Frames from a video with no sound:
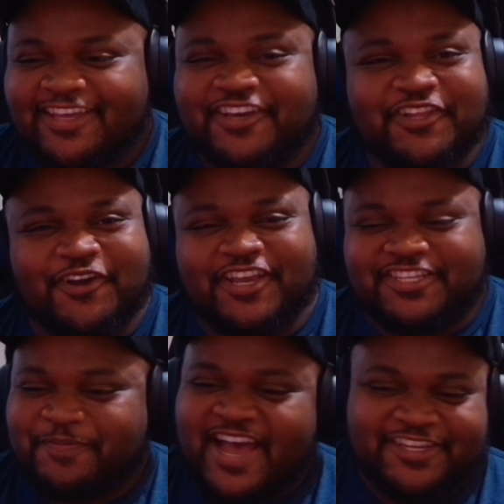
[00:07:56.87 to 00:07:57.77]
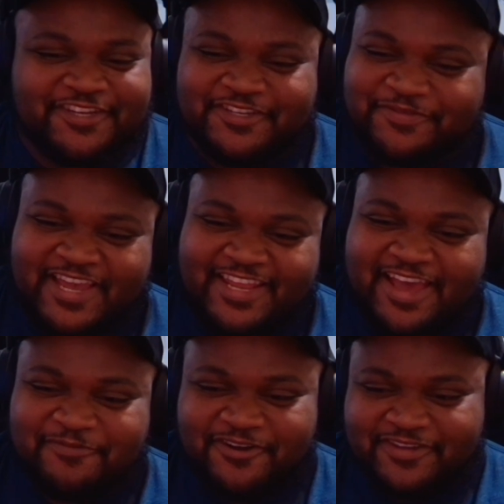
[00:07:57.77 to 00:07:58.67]
Inglorious Bastards, man.
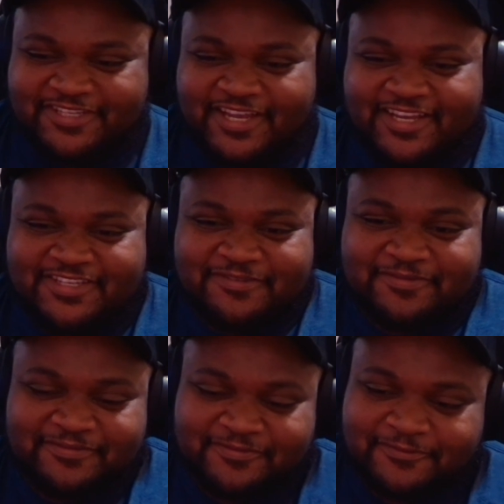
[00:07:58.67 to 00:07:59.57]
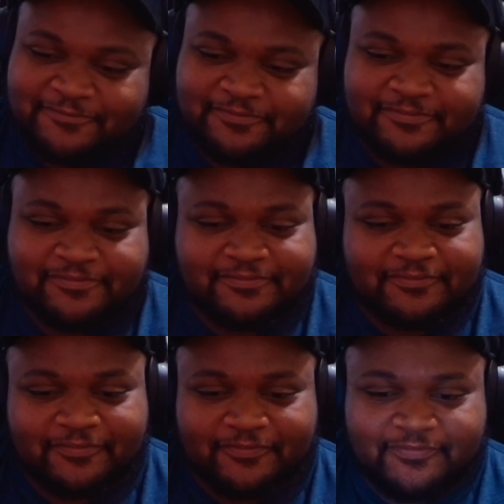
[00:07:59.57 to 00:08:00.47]
That movie is awesome. Hands
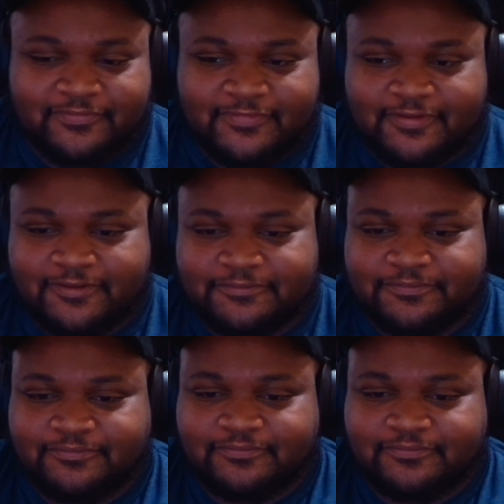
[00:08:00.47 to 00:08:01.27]
on one of these. You better